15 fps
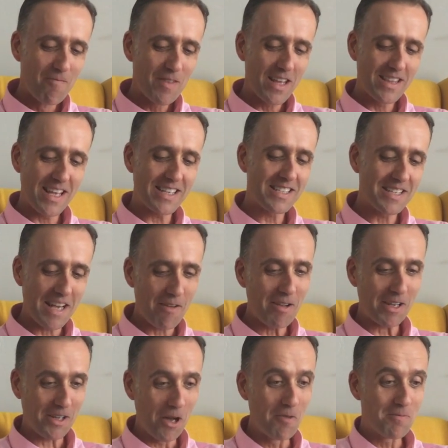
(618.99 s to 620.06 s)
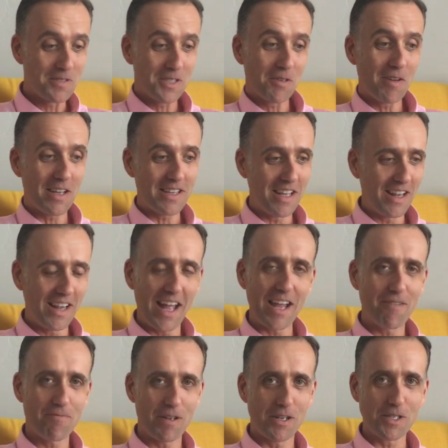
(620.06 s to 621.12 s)
This is how it comes to it, the
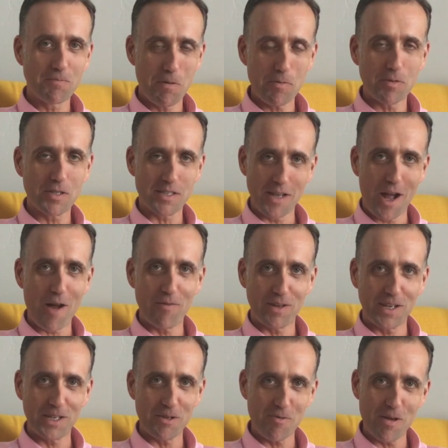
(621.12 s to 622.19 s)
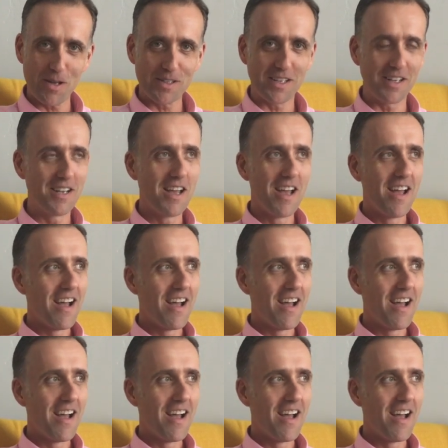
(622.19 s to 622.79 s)
life, there's people starving in the world, and